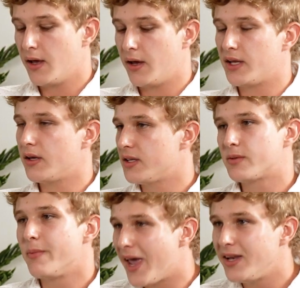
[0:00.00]

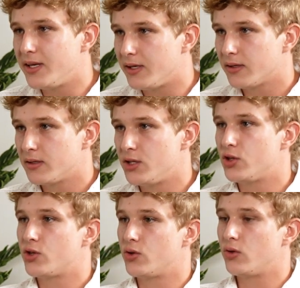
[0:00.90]
it's mainly due
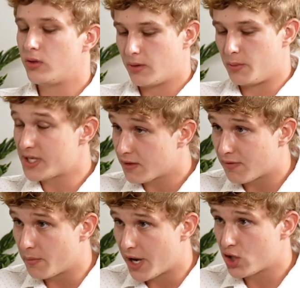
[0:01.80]
to
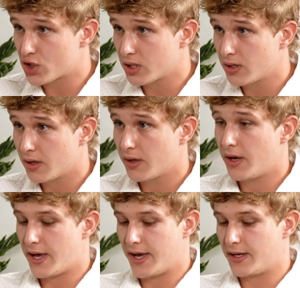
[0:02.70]
misinformation
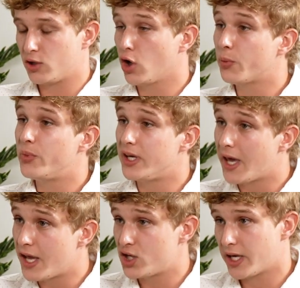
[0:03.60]
and not
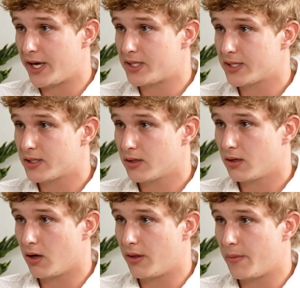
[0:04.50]
being educated
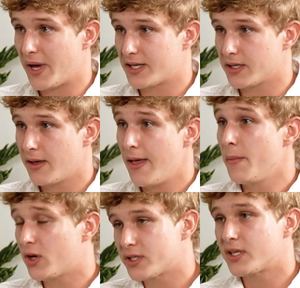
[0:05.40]
on the matter.
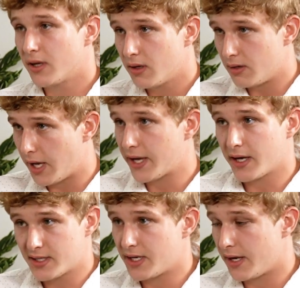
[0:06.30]
Because like
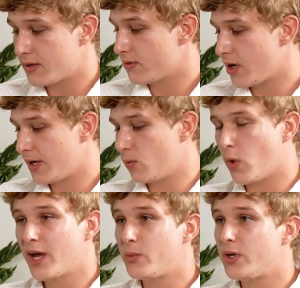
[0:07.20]
I said, right,
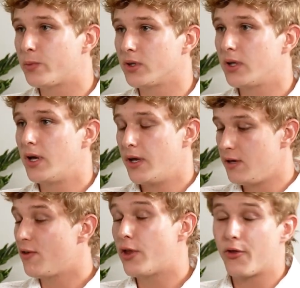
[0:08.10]
white people,
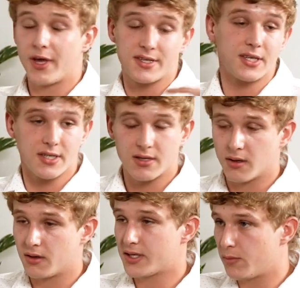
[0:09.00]
even though they sit,
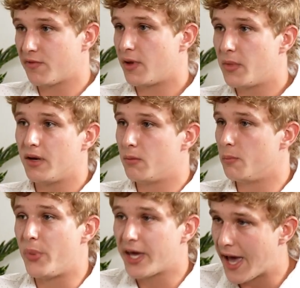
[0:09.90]
some of them, in big